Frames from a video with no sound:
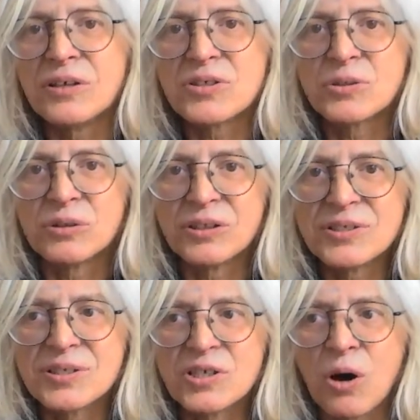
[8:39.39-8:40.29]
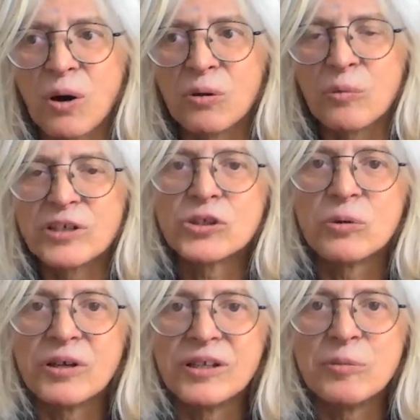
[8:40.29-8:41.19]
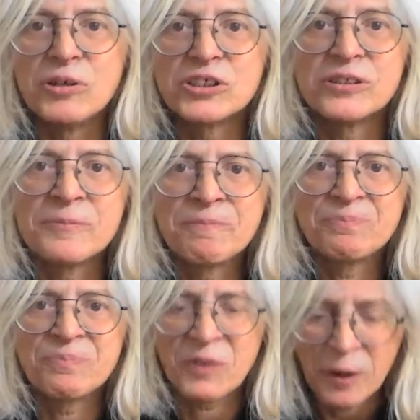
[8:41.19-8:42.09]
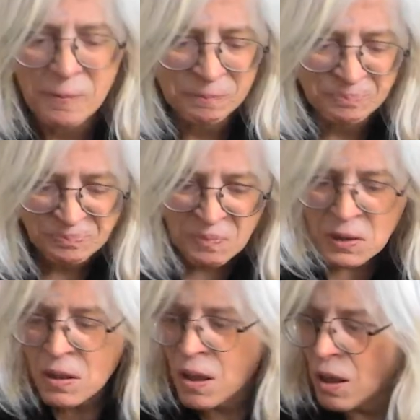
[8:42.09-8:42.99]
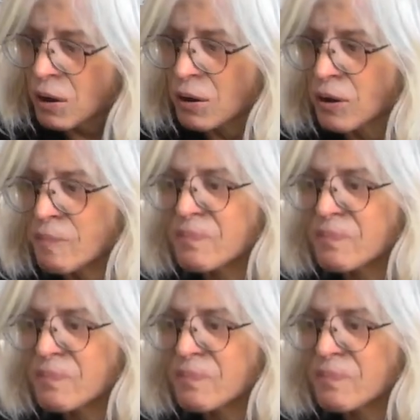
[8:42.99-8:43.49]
So this is called retroinhibition. Okay. I